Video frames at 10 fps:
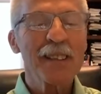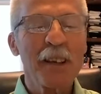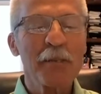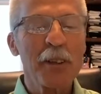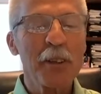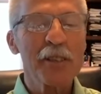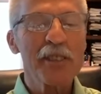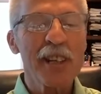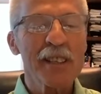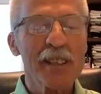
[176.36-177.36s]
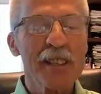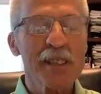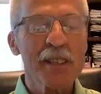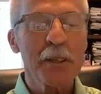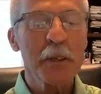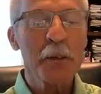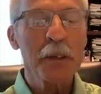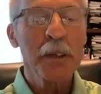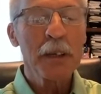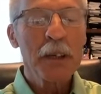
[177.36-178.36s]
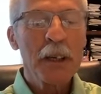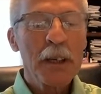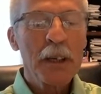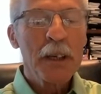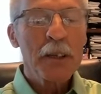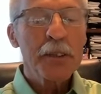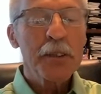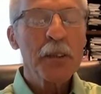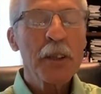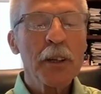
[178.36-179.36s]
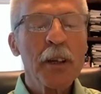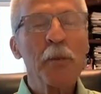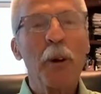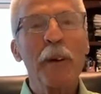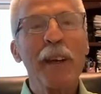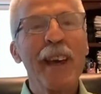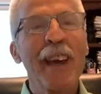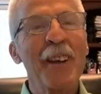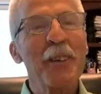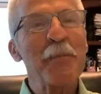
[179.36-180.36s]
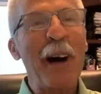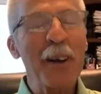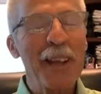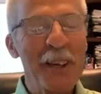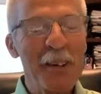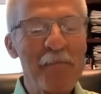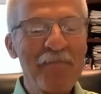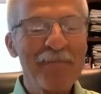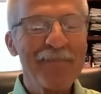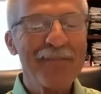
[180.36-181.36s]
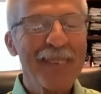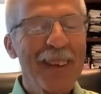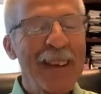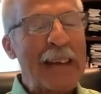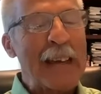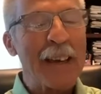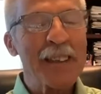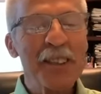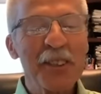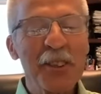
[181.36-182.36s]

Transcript: of the Lord Jesus to to learn what we can about him and to